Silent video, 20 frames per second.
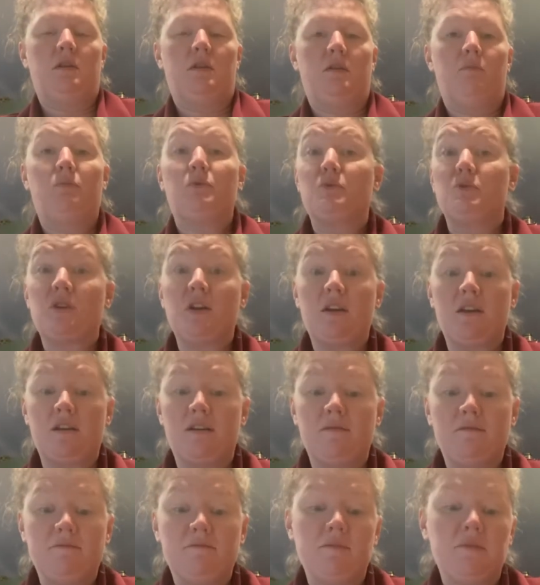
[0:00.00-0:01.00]
Bruschetta,
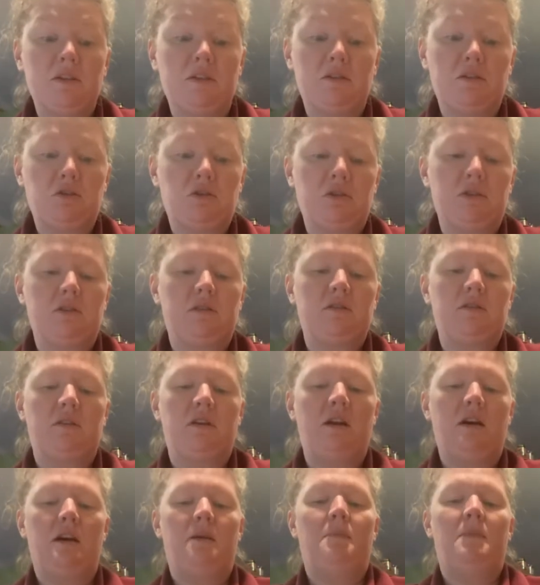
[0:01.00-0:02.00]
delicious.
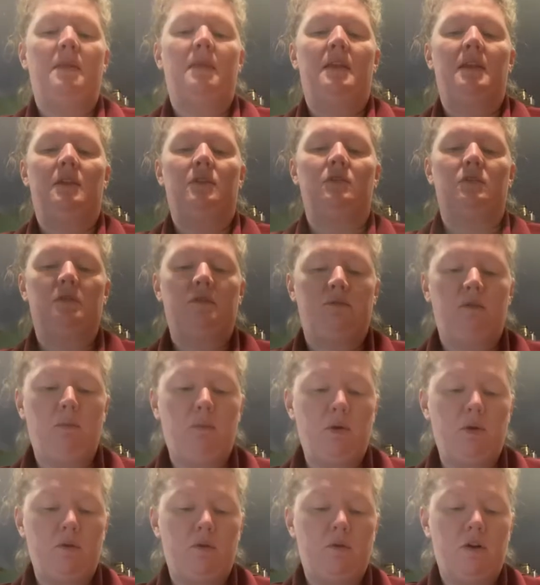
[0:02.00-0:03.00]
And then you just flip
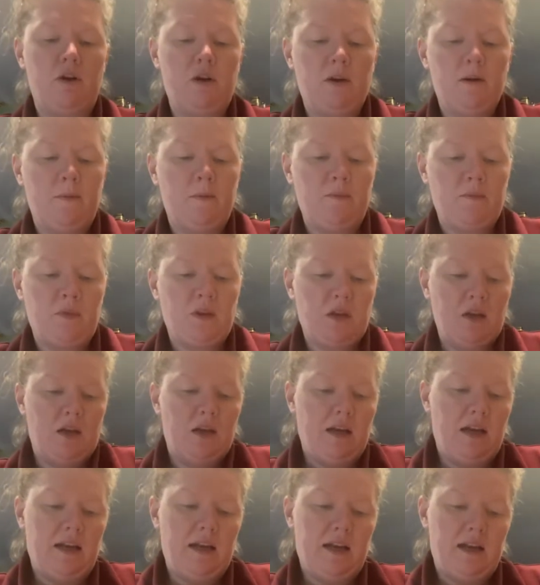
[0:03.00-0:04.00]
it over.
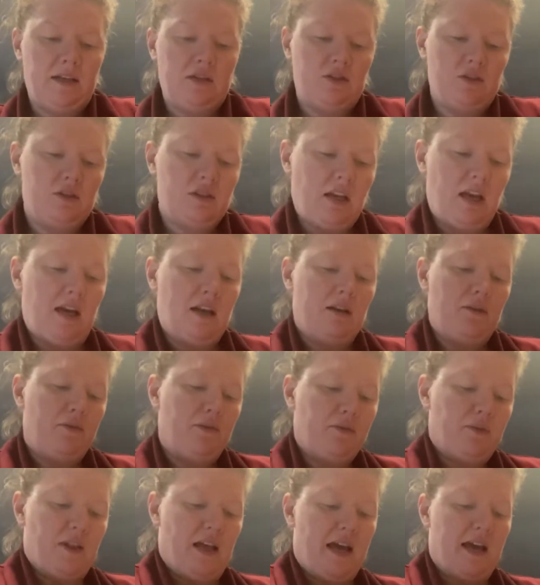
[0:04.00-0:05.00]
And I just kind of
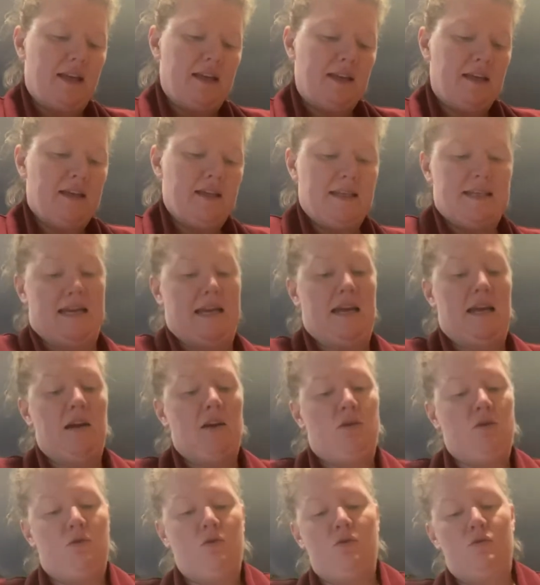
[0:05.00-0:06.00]
flatten it
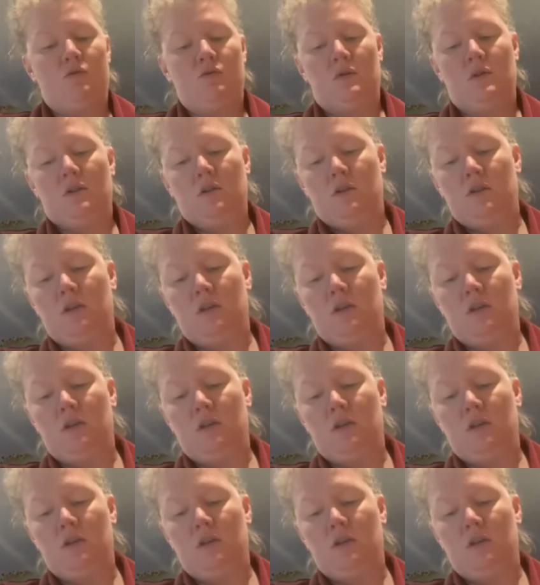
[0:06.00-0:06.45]
down.